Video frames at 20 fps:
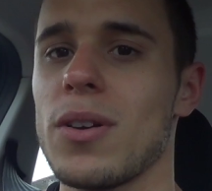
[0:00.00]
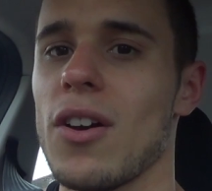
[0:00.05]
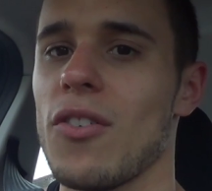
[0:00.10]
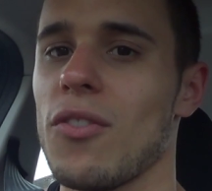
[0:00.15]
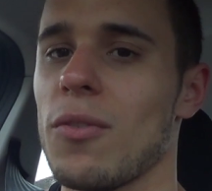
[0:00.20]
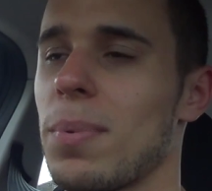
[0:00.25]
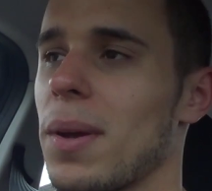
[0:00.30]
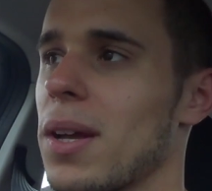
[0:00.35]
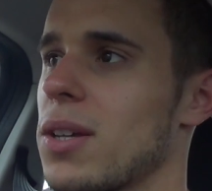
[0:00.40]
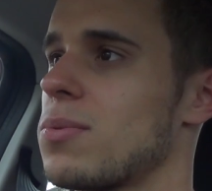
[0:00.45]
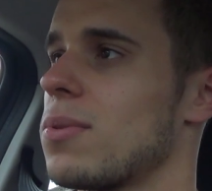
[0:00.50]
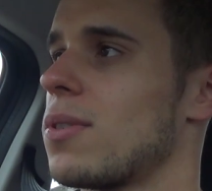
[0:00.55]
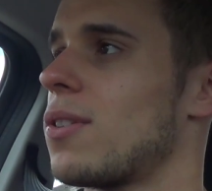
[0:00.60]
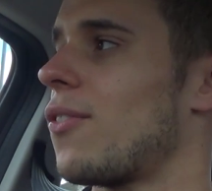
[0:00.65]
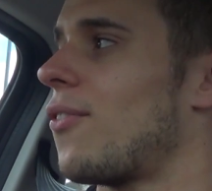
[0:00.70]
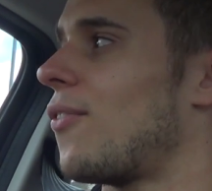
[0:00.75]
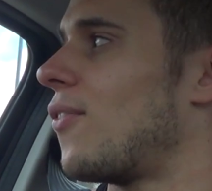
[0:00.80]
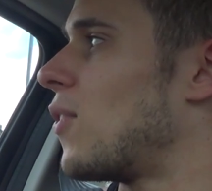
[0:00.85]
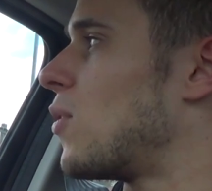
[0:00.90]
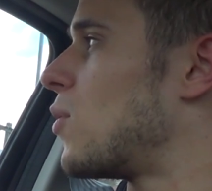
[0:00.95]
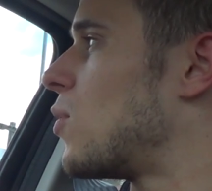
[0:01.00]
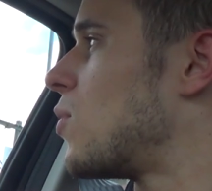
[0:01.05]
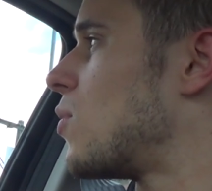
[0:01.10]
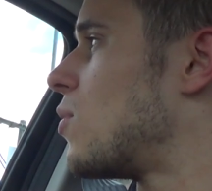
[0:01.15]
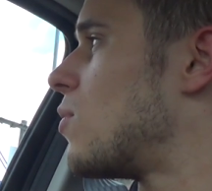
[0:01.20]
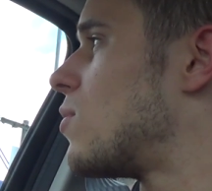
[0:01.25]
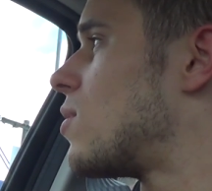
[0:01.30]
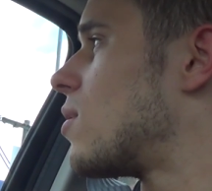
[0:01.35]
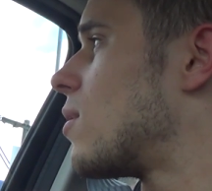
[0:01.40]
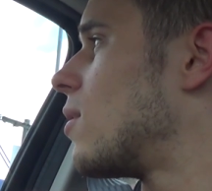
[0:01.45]
over the place with the
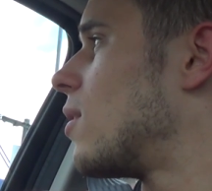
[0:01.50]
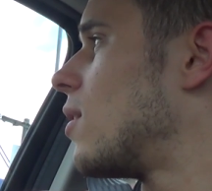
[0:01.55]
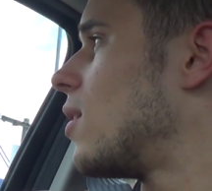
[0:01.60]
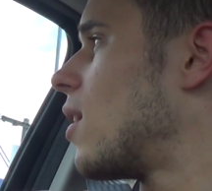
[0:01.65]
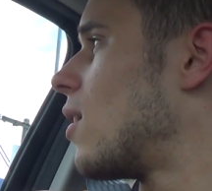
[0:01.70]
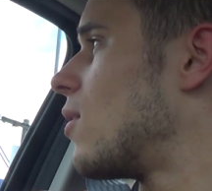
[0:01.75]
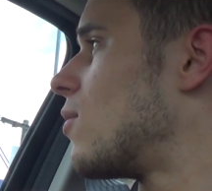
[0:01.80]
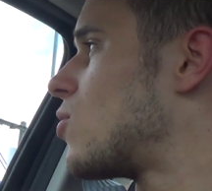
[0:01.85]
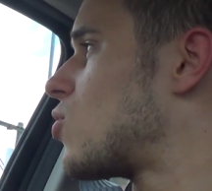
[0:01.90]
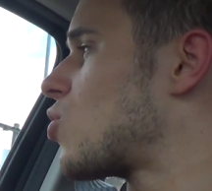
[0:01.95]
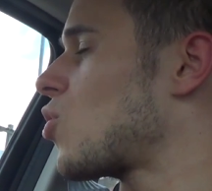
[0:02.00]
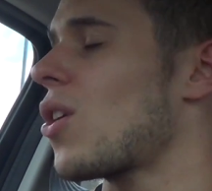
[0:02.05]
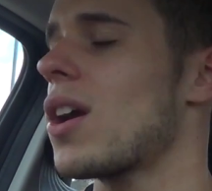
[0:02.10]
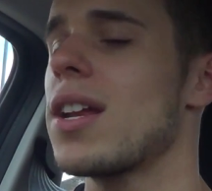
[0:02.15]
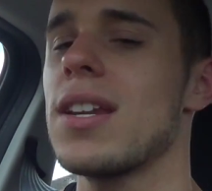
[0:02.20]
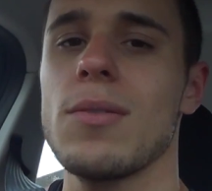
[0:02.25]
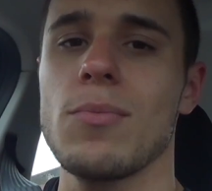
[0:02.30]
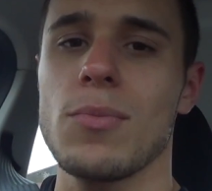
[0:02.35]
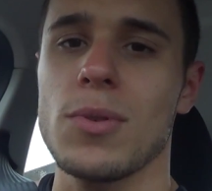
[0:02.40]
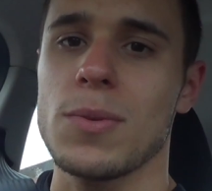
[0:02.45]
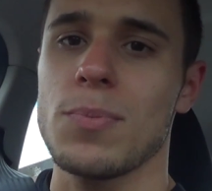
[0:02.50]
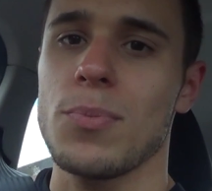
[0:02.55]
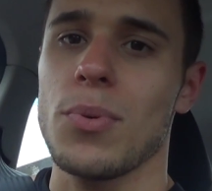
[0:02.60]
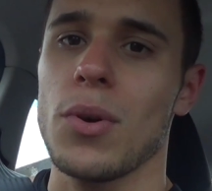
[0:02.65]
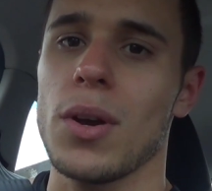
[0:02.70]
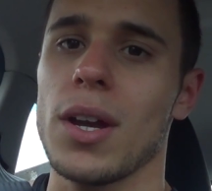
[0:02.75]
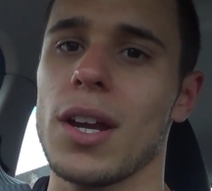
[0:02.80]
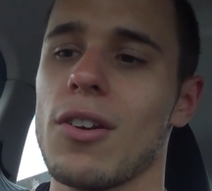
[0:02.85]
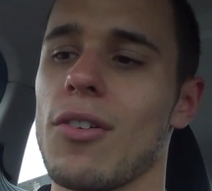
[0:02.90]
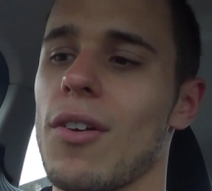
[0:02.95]
food, you know, training was
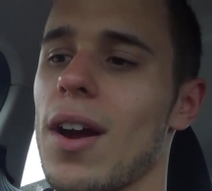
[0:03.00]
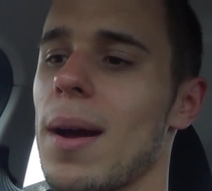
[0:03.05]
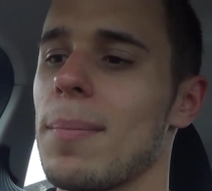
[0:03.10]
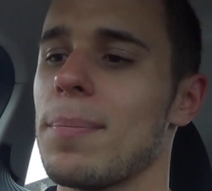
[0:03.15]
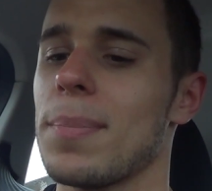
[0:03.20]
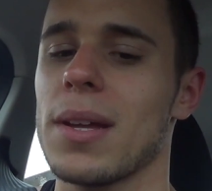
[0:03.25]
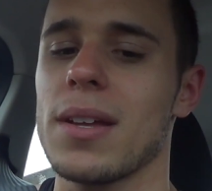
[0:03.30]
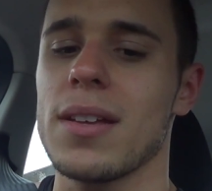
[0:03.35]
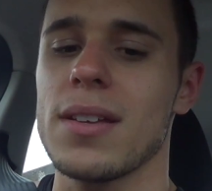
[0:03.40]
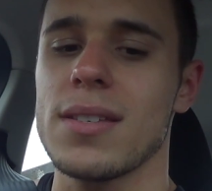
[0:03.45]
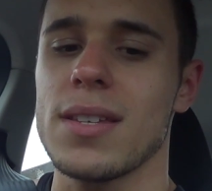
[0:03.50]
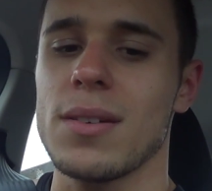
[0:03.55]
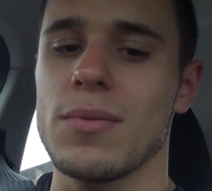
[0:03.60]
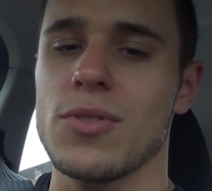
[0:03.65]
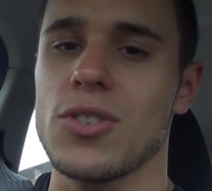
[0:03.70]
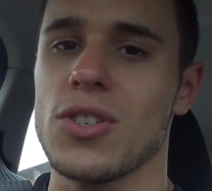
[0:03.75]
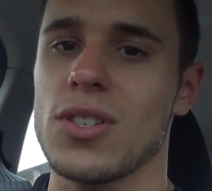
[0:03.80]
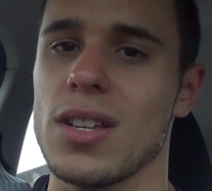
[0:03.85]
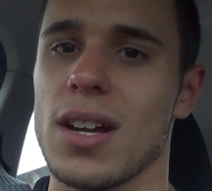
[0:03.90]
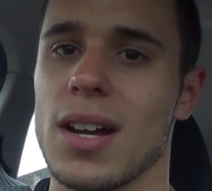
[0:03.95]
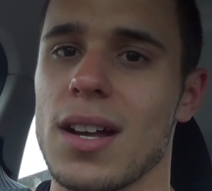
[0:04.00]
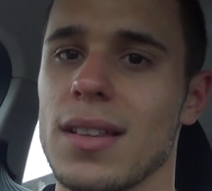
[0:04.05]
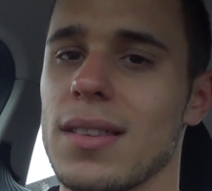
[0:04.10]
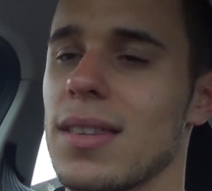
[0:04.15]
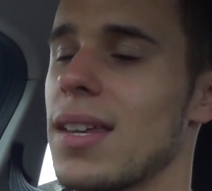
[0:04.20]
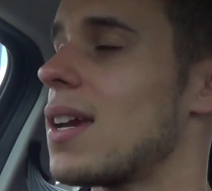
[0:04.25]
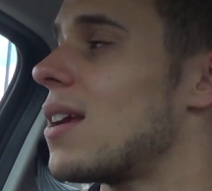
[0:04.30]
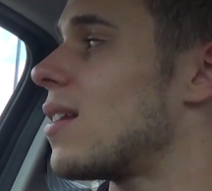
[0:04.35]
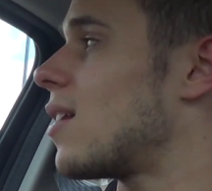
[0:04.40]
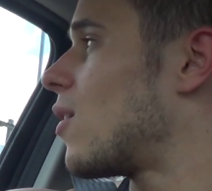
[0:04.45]
pretty crap because it was just like a
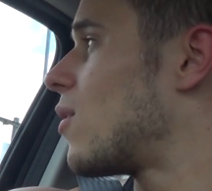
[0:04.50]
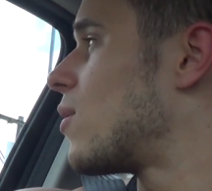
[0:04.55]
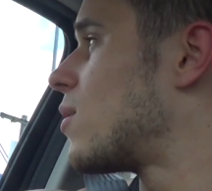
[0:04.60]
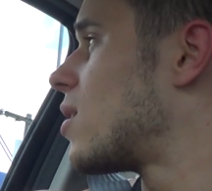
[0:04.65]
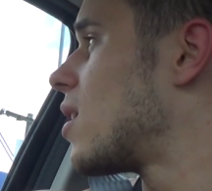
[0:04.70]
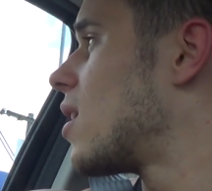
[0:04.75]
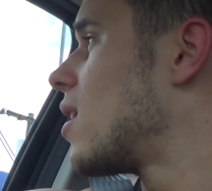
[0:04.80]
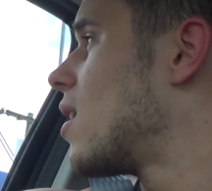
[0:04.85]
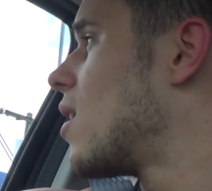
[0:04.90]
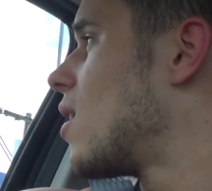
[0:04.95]
deload.